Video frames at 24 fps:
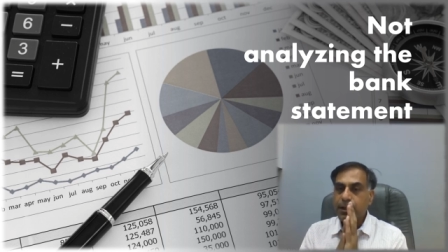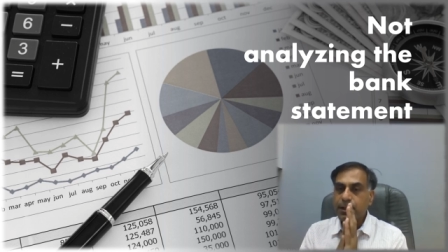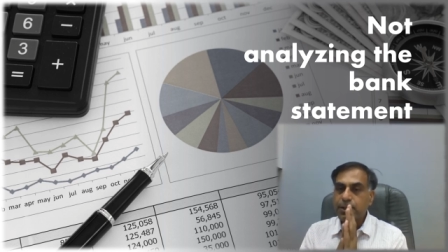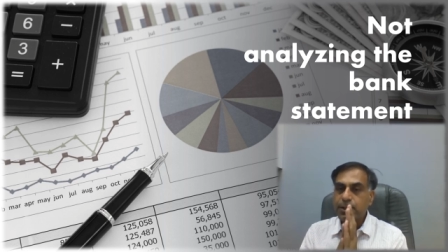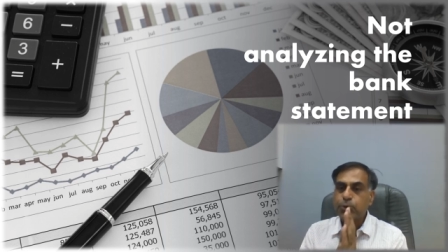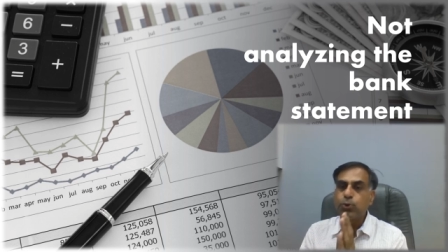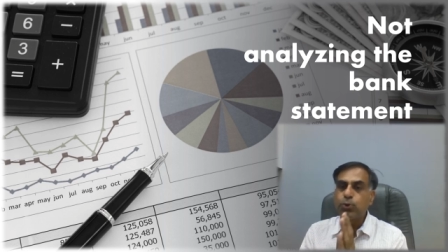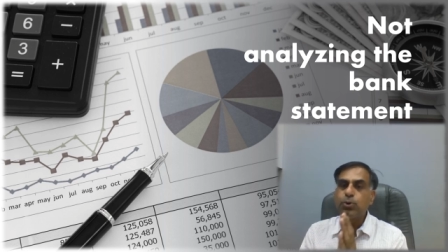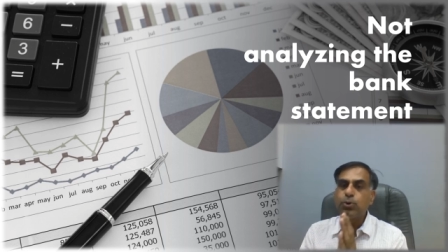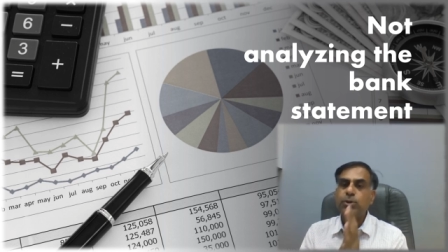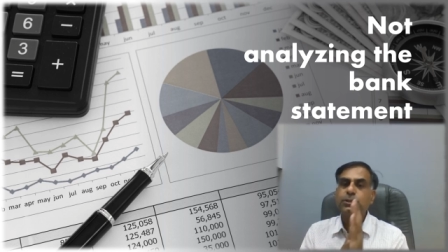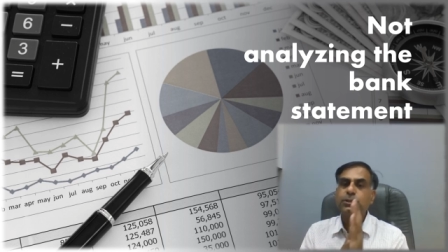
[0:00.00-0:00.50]

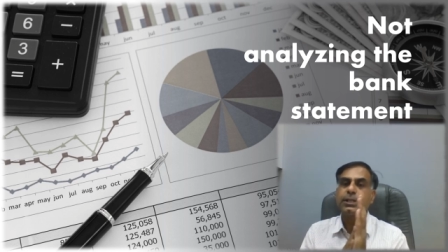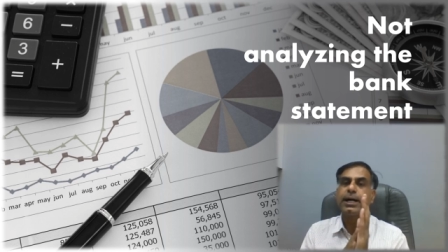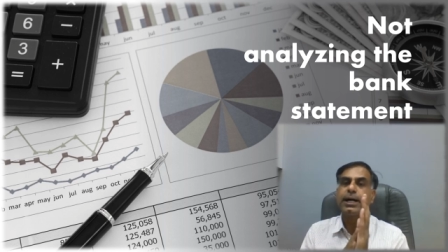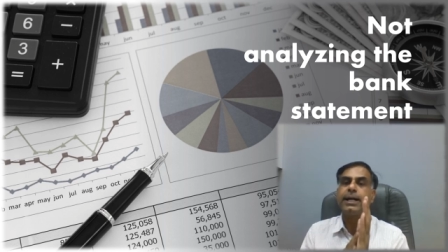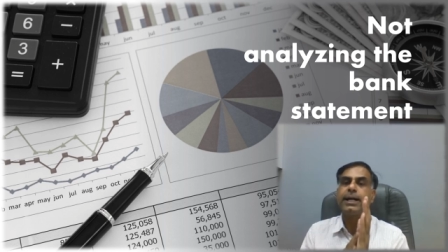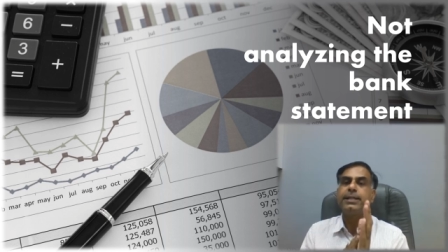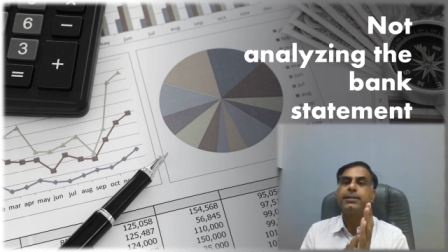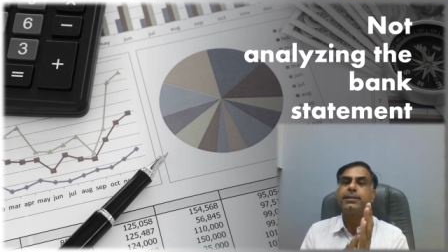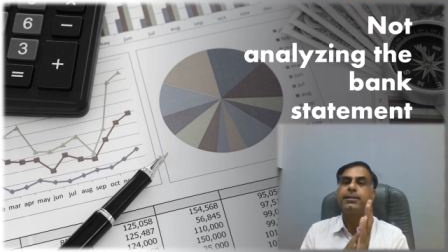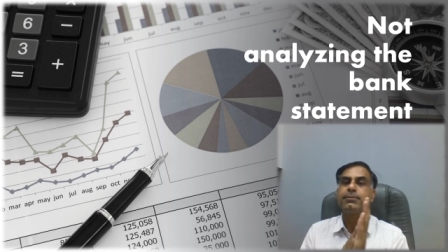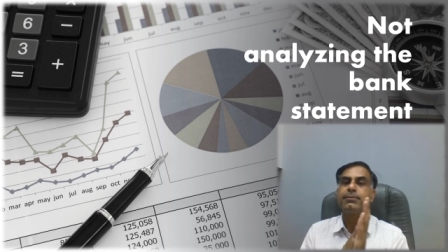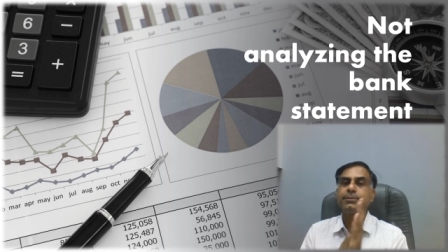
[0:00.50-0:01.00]
those
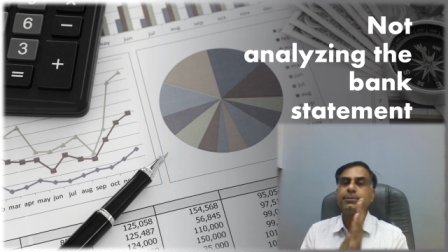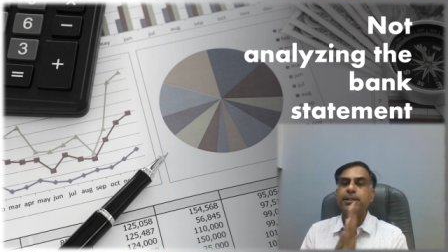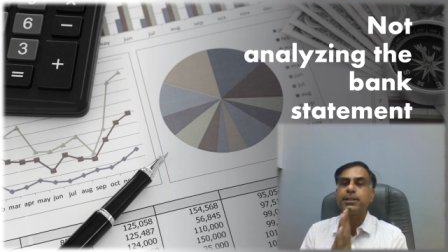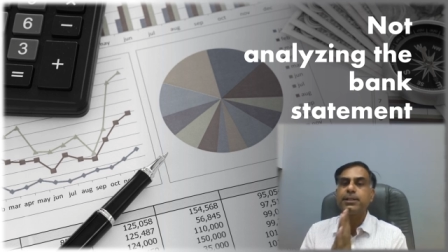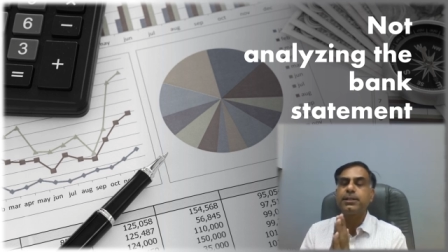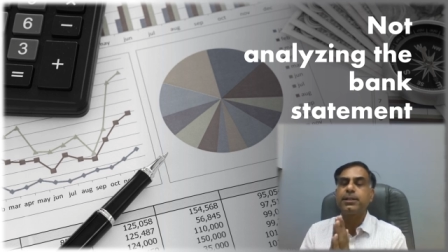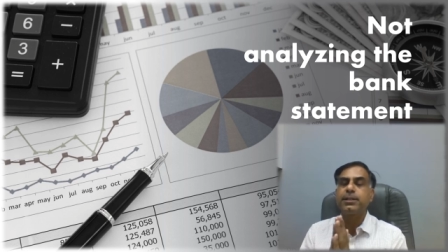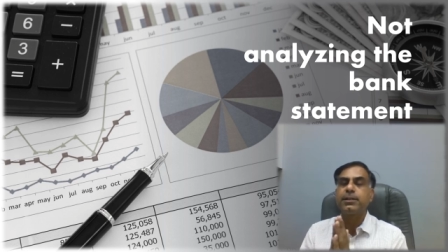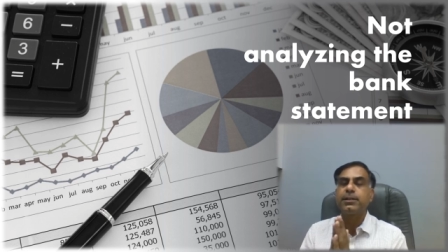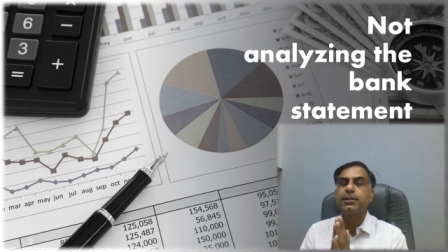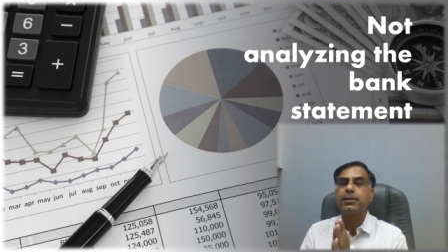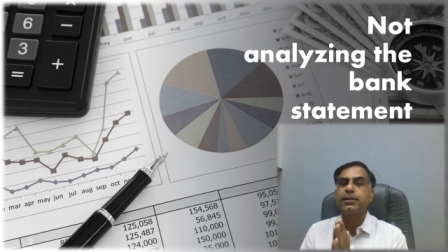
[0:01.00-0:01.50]
items
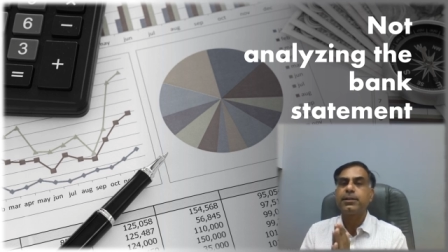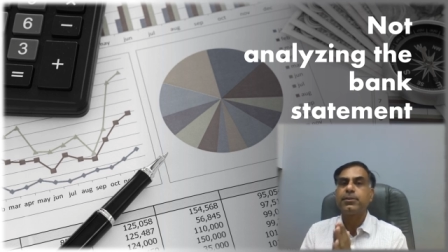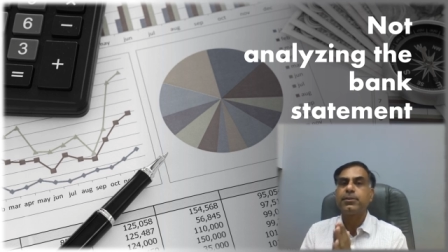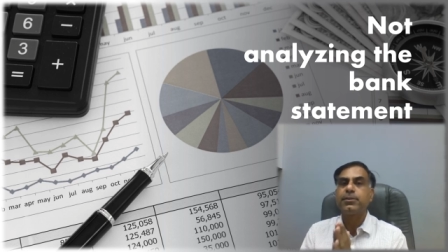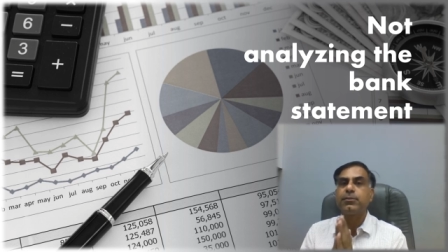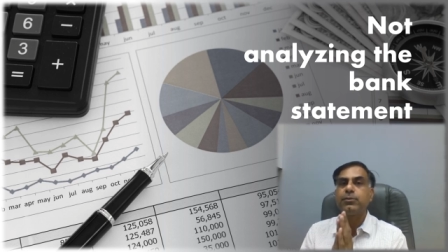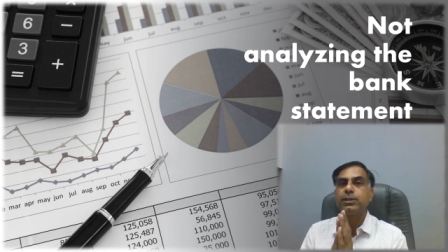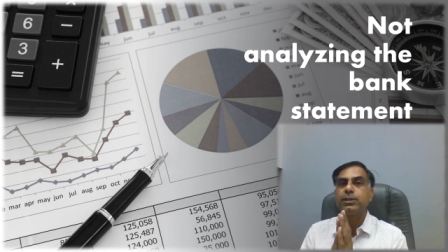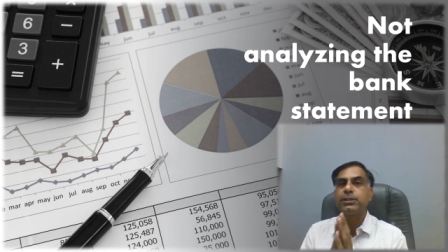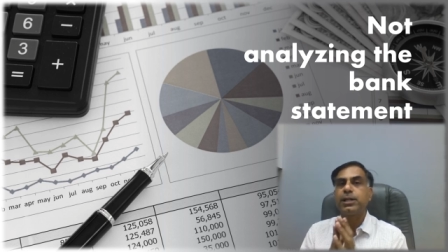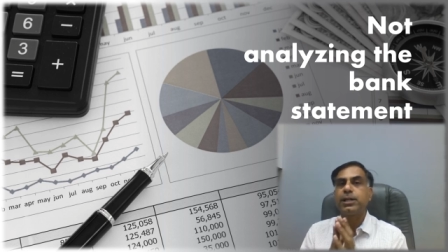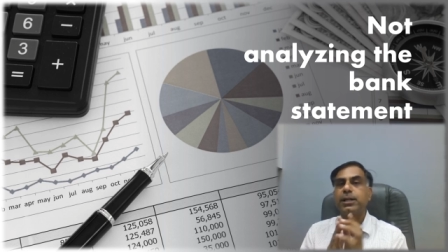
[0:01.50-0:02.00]
in the
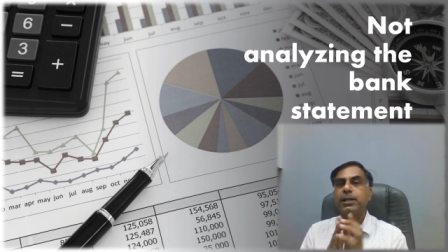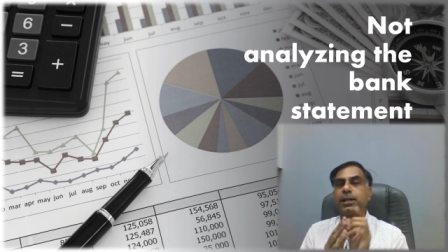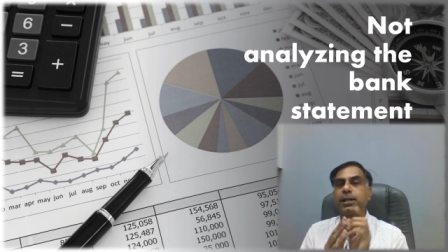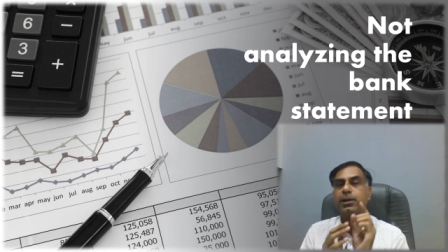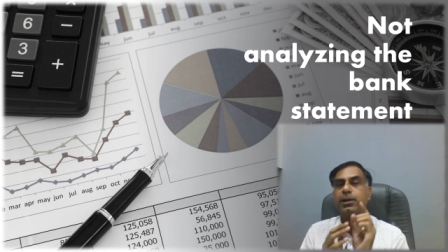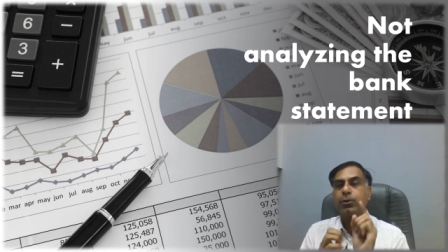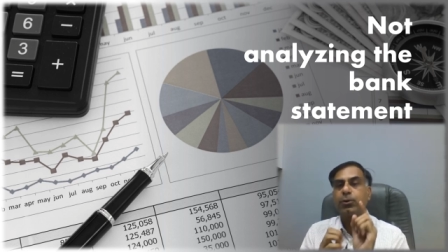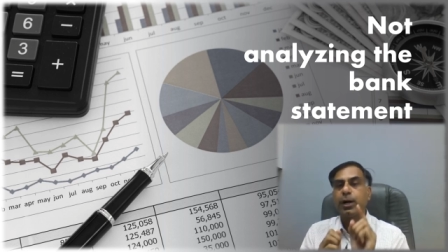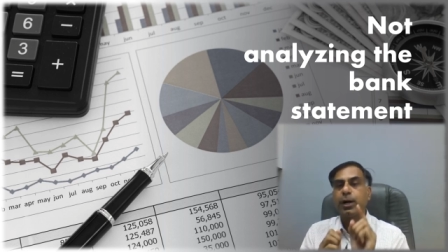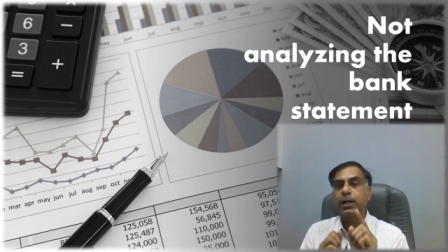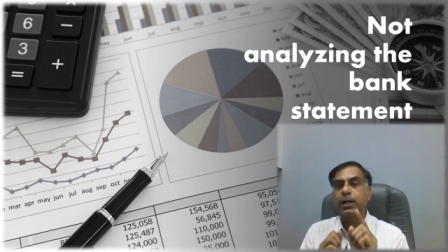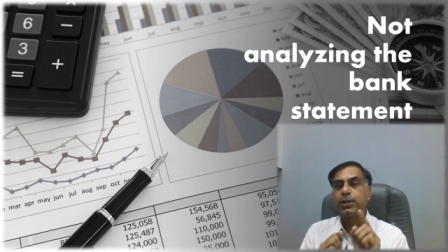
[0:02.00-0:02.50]
return which are
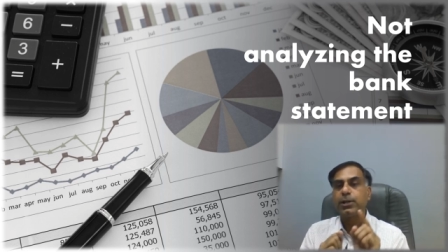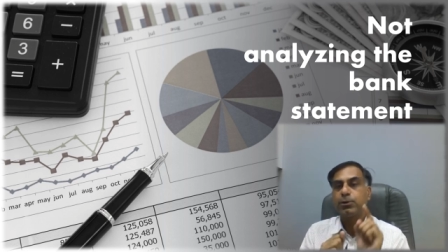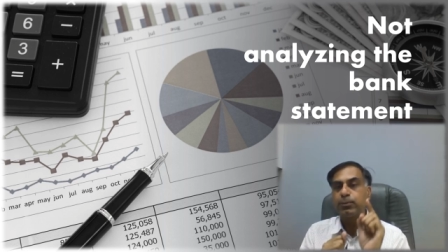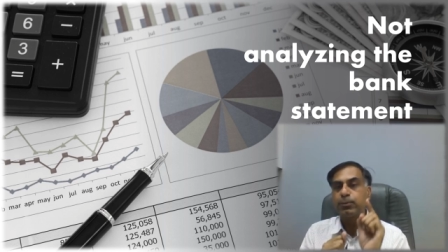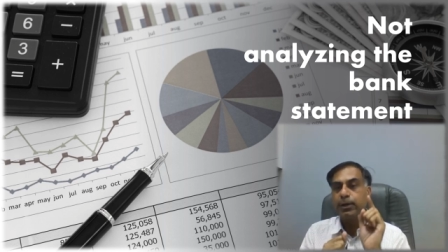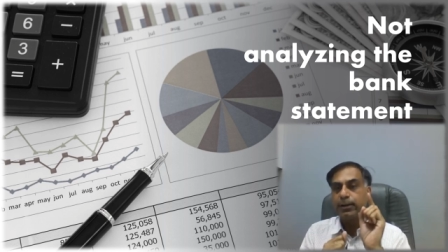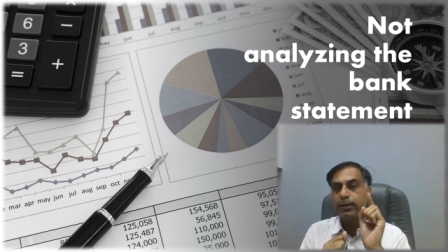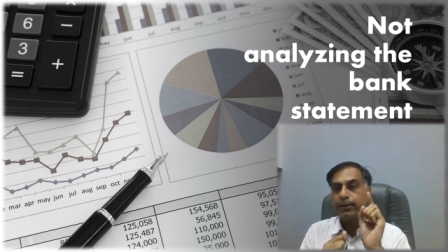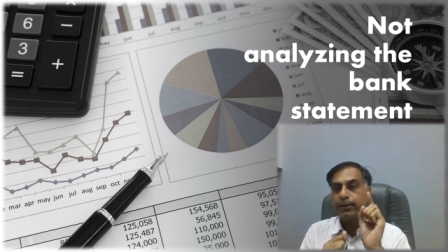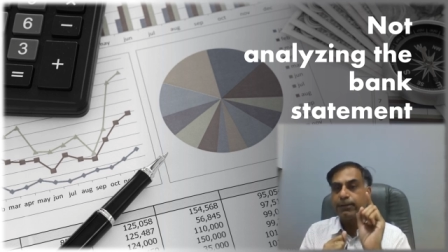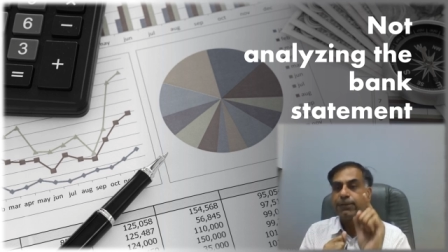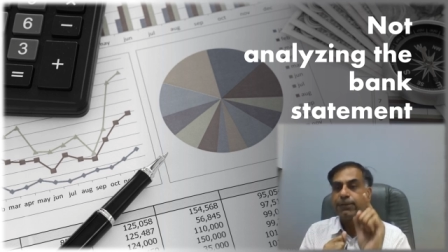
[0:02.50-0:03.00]
required to
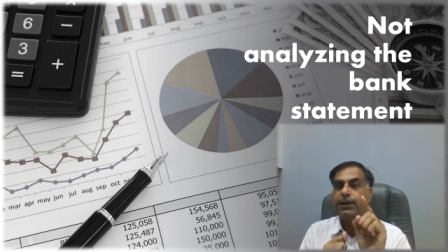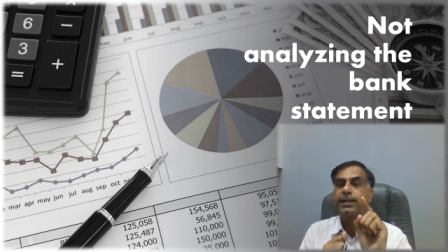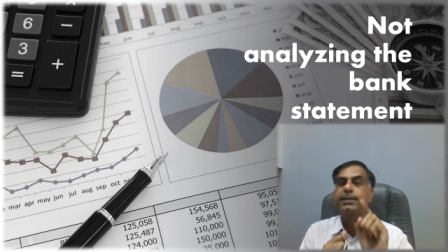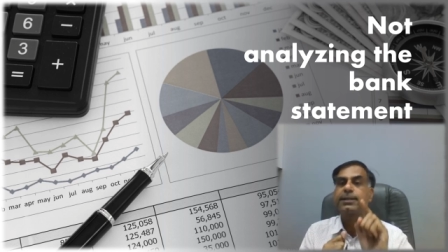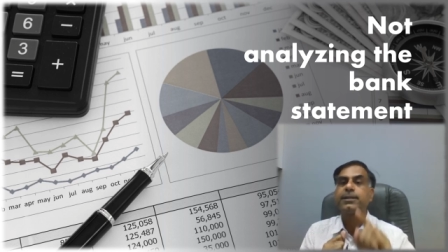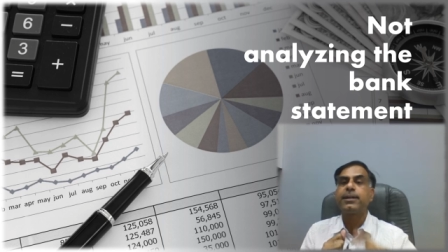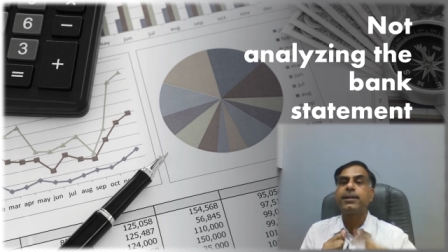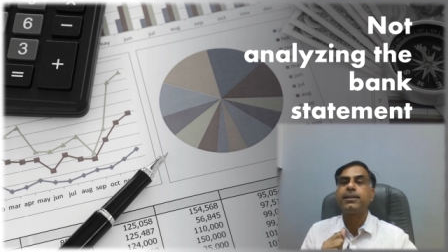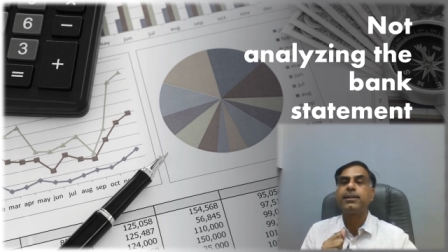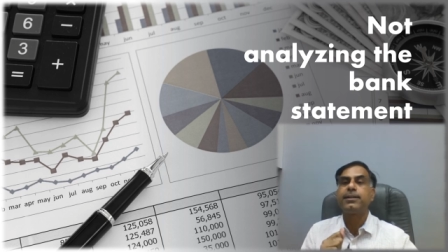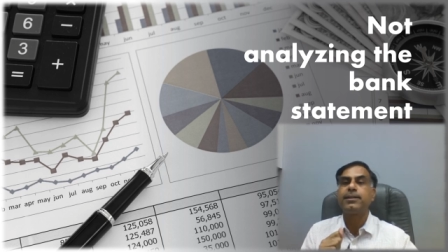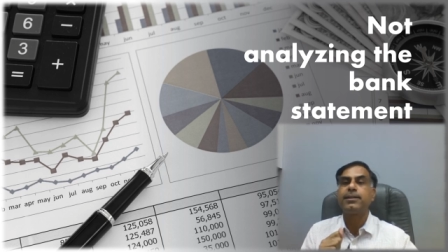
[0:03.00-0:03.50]
be
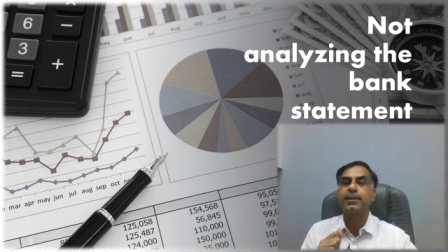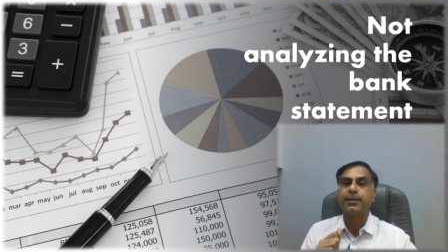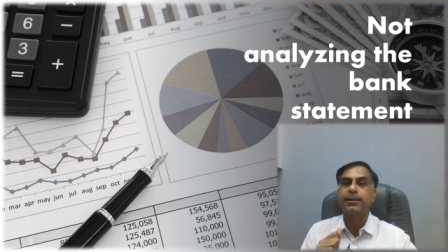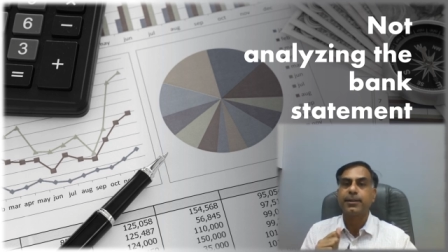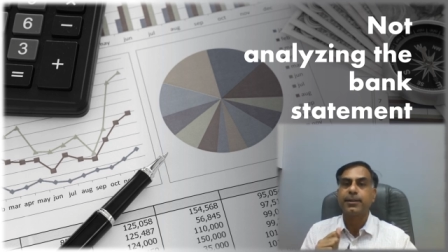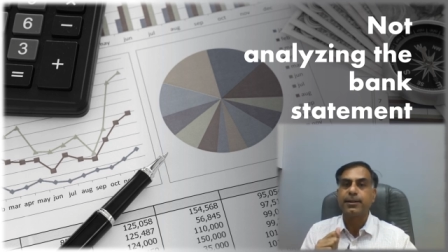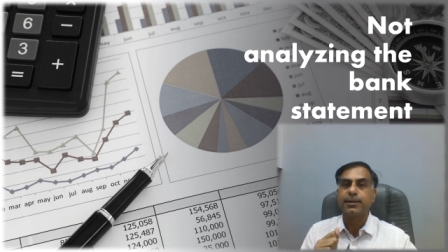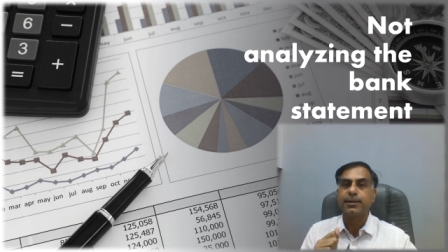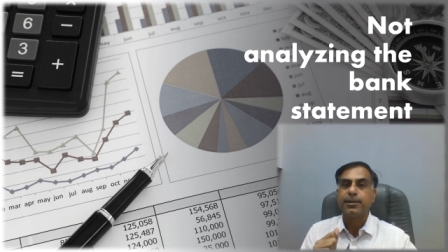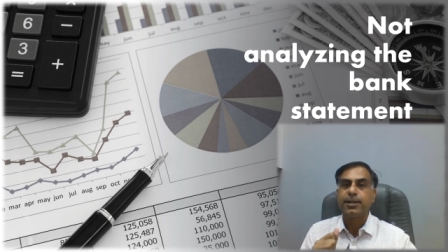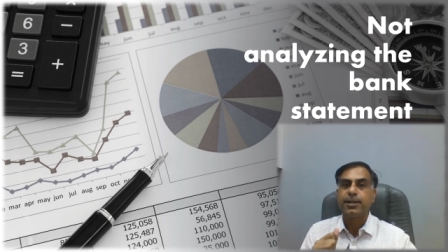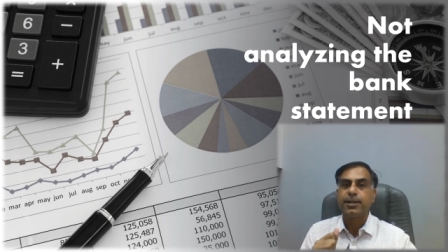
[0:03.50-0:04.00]
reflected in the return.